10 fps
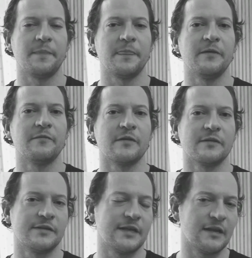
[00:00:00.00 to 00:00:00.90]
You've got
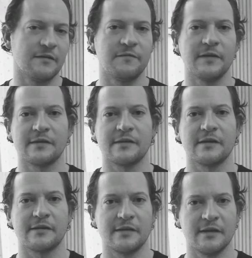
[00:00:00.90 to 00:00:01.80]
standard things
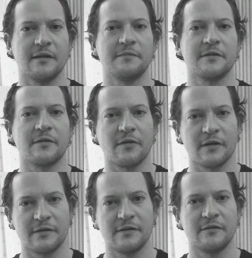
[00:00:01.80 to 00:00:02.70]
like sit-ups and
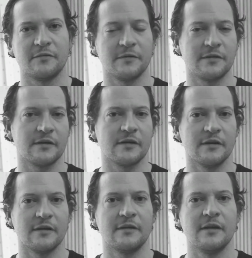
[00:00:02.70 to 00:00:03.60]
crunches, which are
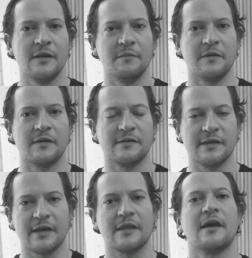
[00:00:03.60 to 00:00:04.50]
good because they
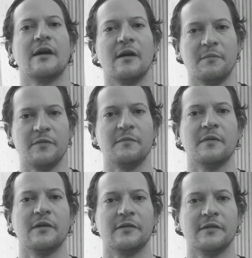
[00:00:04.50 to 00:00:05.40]
get that upward
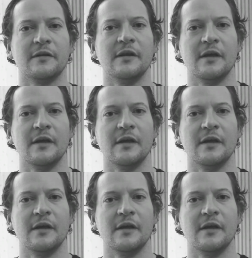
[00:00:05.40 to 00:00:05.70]
motion.